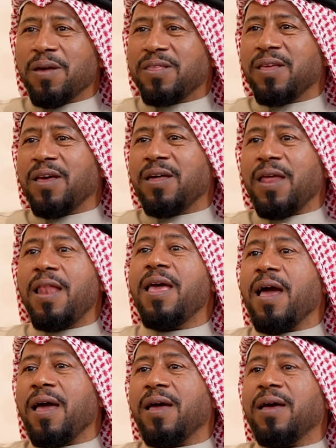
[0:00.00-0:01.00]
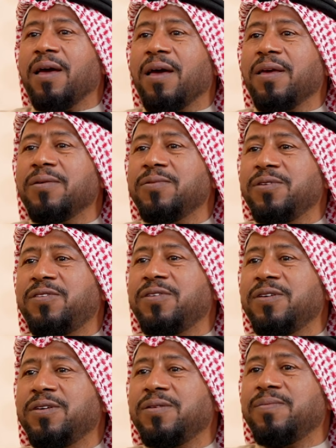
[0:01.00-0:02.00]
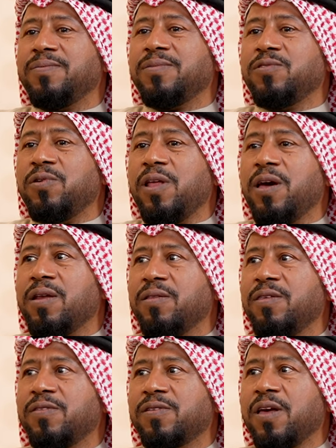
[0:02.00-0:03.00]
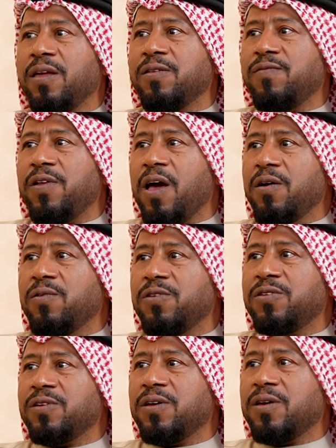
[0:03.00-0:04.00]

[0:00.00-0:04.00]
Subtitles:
But really, I wish to learn this kind of language,